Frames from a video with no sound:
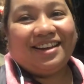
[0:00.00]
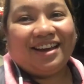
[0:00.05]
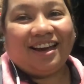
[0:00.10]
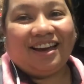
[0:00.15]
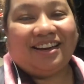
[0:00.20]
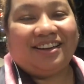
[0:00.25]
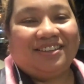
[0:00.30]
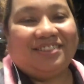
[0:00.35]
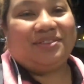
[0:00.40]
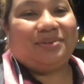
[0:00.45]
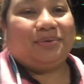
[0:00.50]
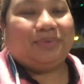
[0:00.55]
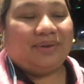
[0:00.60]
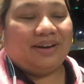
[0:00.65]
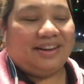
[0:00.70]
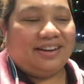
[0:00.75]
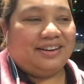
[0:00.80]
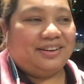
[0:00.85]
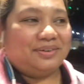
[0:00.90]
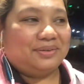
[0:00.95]
guys,
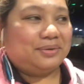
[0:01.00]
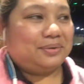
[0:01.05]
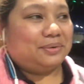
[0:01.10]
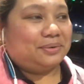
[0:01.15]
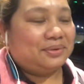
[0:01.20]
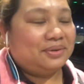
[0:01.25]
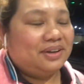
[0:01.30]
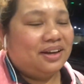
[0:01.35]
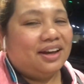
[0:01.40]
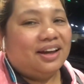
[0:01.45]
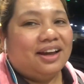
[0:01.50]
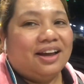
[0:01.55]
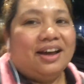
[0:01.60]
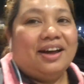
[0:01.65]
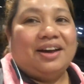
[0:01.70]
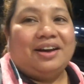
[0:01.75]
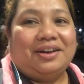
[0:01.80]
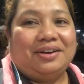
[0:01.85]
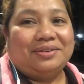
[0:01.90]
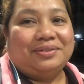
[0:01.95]

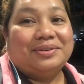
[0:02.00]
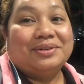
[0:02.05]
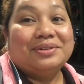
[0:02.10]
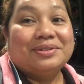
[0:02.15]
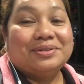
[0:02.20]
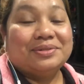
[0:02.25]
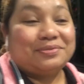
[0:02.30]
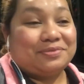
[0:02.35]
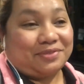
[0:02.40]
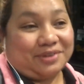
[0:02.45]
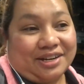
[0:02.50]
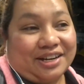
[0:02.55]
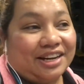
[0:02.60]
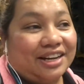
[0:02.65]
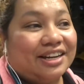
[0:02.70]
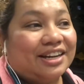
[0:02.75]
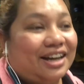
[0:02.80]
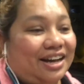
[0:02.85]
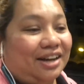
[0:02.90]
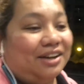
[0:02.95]
I was
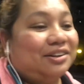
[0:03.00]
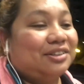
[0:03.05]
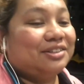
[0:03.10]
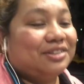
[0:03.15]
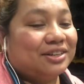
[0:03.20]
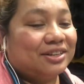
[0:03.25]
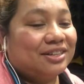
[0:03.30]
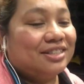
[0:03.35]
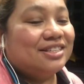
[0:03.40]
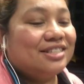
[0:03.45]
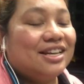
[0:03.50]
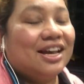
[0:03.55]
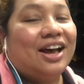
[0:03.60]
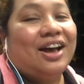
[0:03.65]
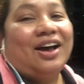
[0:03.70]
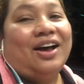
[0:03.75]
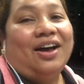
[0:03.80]
freaking out because